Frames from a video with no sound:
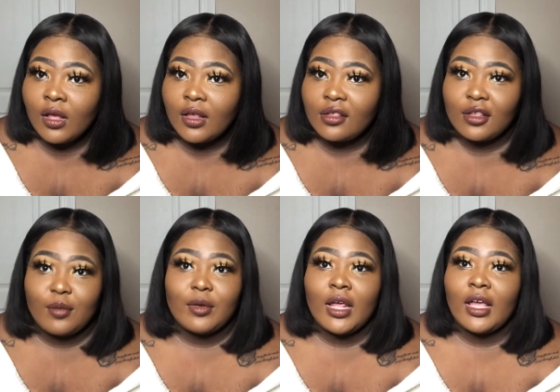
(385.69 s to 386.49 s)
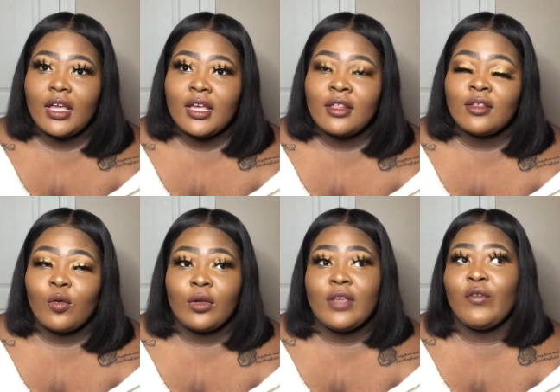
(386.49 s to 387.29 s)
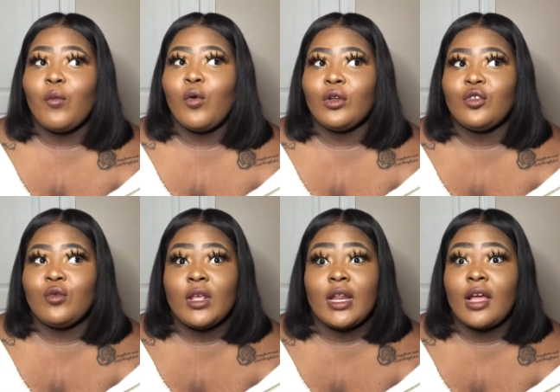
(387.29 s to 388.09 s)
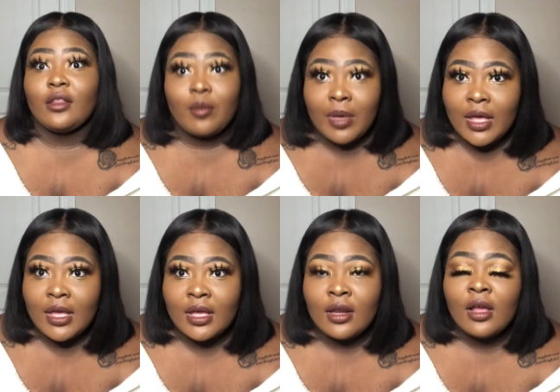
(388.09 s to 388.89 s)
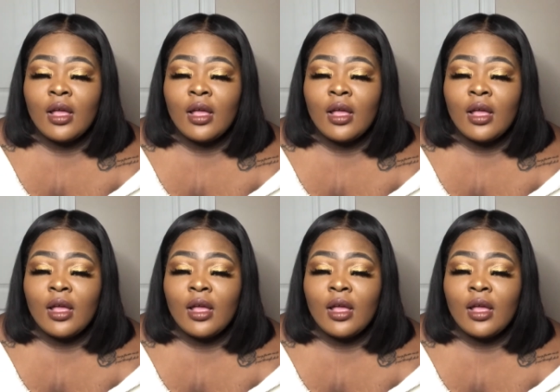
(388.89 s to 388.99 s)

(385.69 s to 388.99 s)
some days, or even want to get out the bed.